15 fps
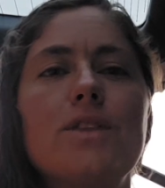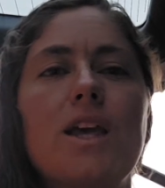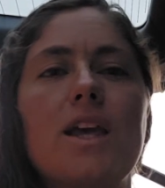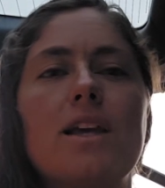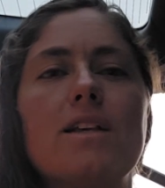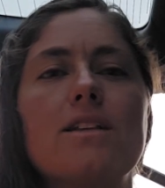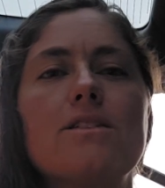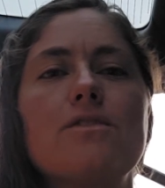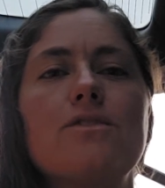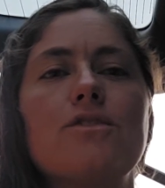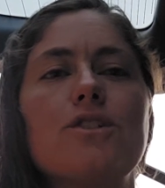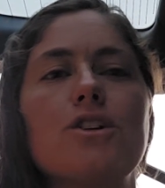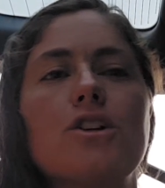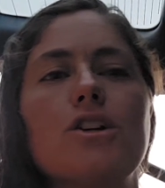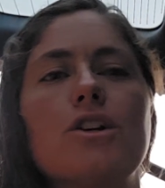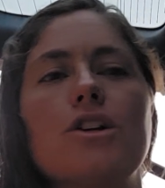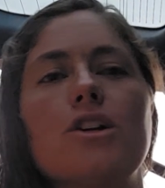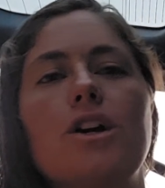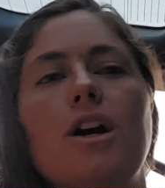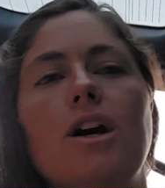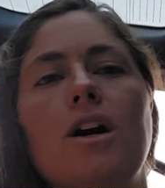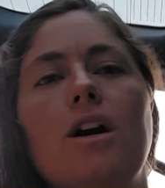Thanks
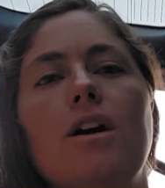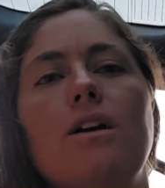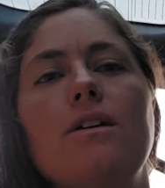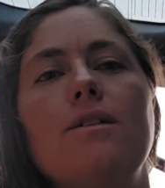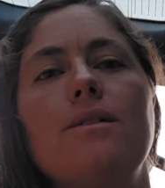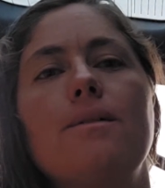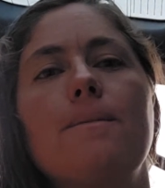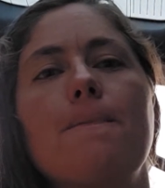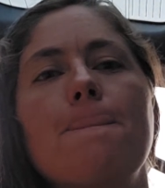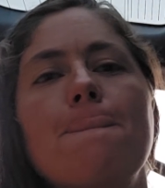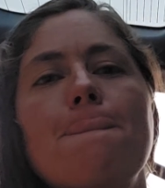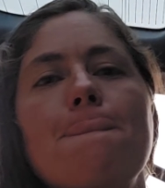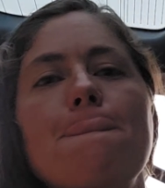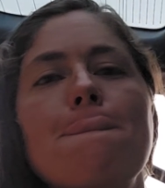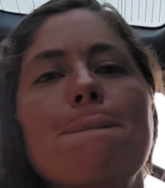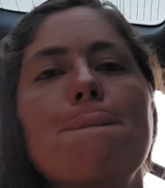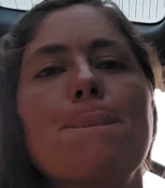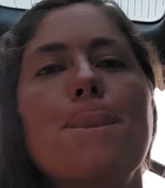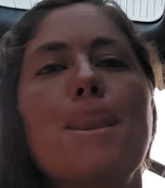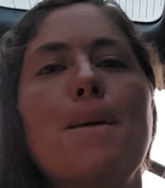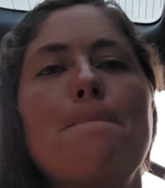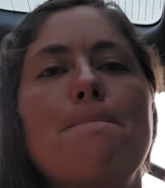for
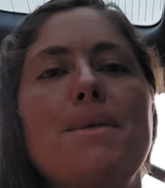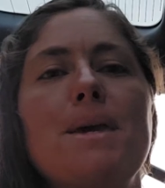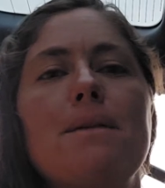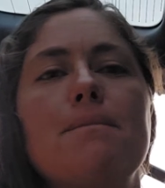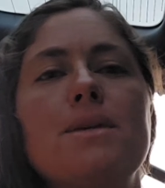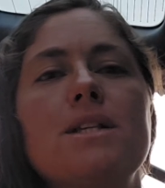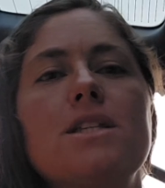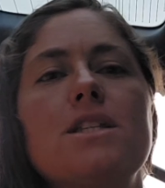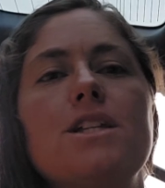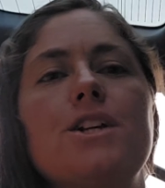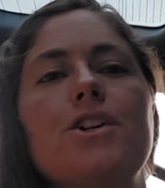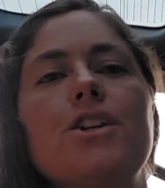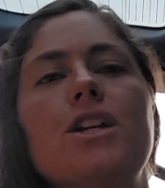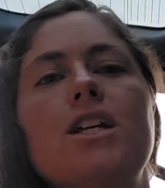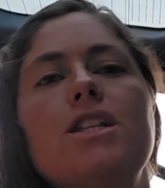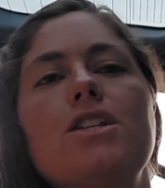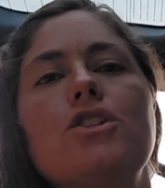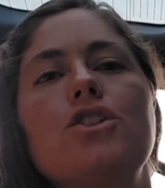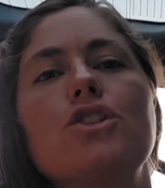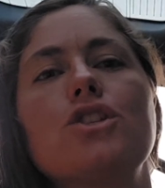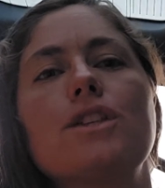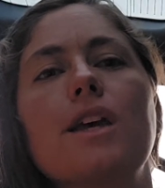being mysterious,
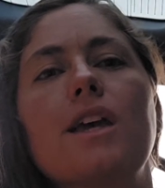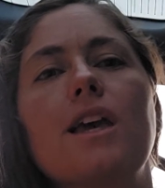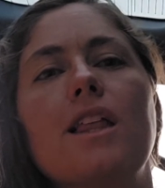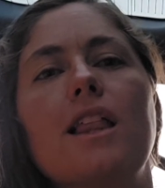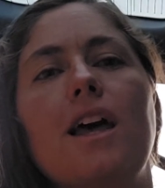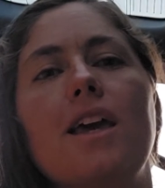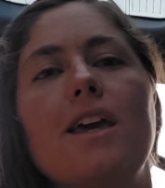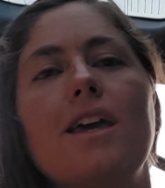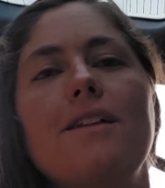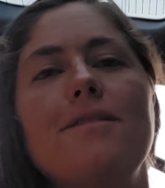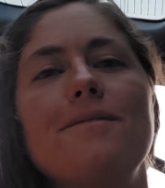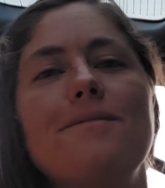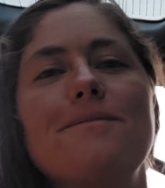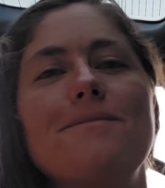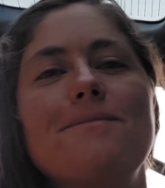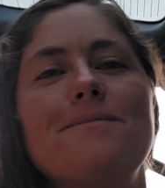just like I like it.